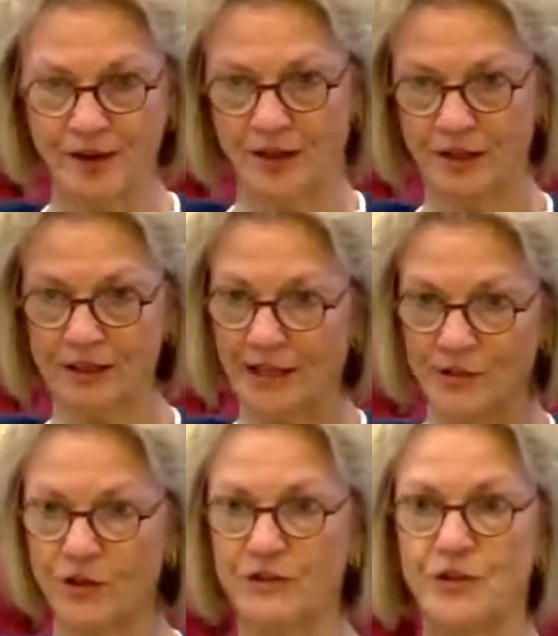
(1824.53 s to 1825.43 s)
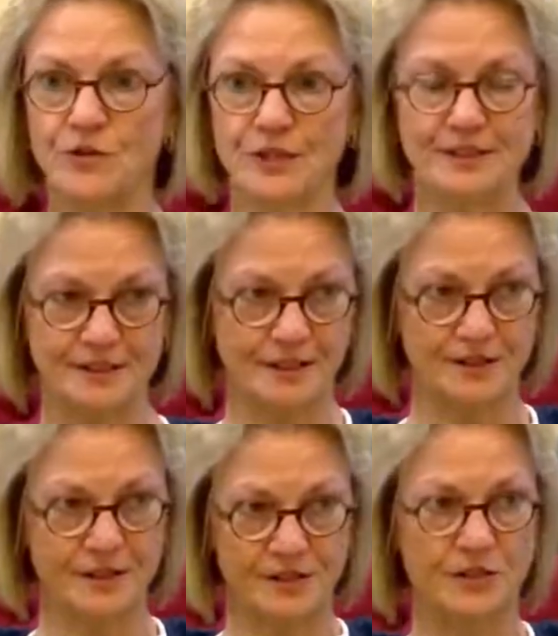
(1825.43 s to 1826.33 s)
a cloud over you that says
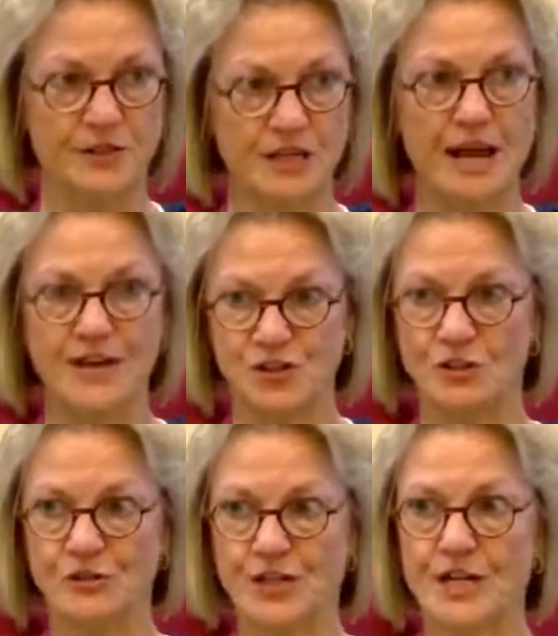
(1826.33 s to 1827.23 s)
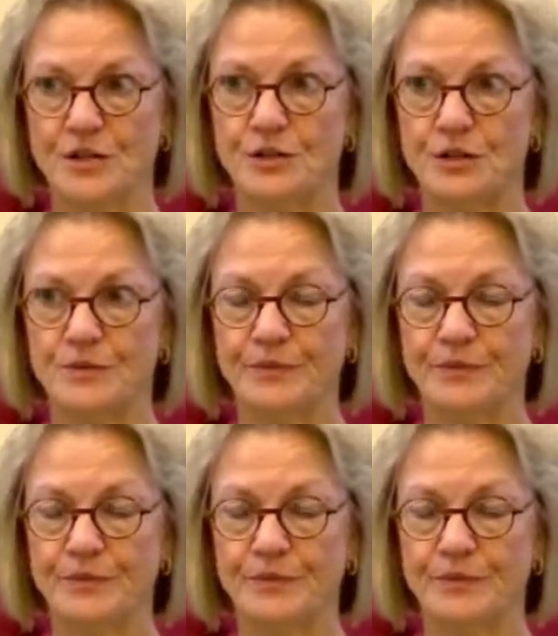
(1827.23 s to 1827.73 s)
this is the national standard.